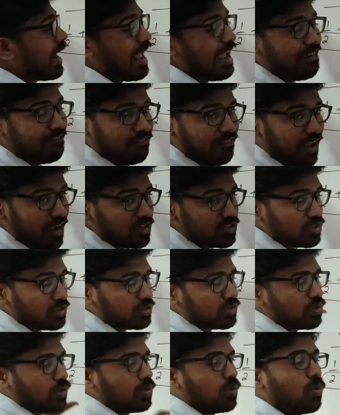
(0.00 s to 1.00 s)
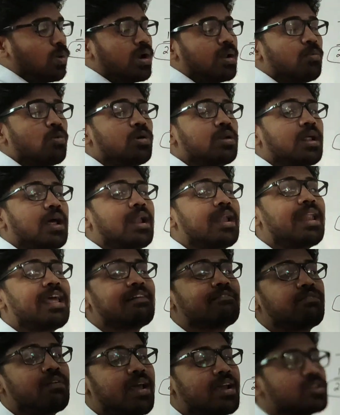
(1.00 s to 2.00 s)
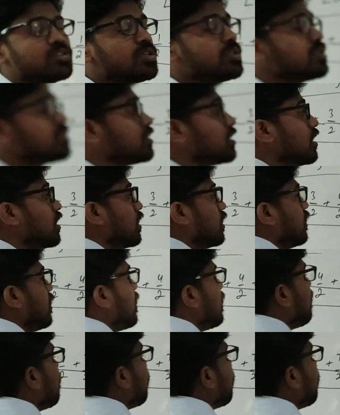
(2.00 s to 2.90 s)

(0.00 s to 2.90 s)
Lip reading: like fractions. What about unlike fractions? They are